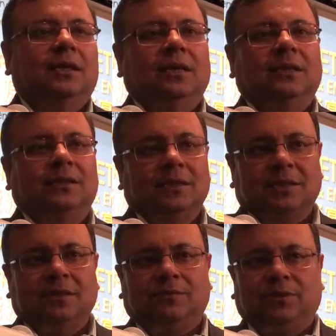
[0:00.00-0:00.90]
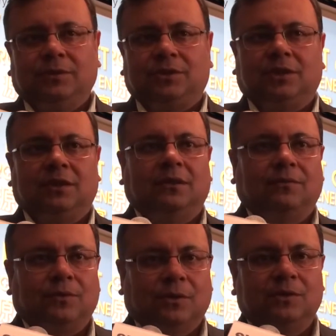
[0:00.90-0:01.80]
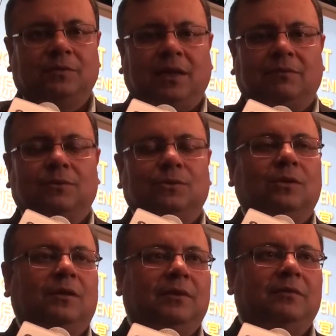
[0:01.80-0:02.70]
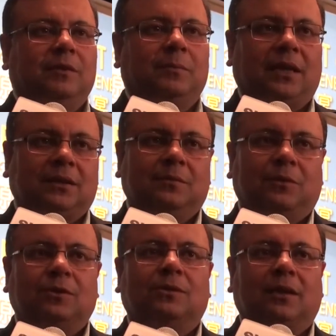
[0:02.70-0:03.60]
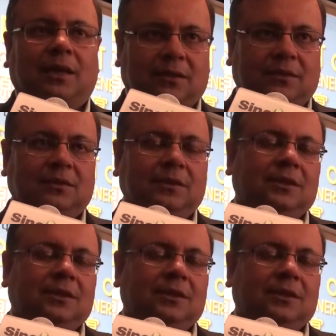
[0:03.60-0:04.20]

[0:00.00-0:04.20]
In the distant future, of course, we have to do away with platinum altogether.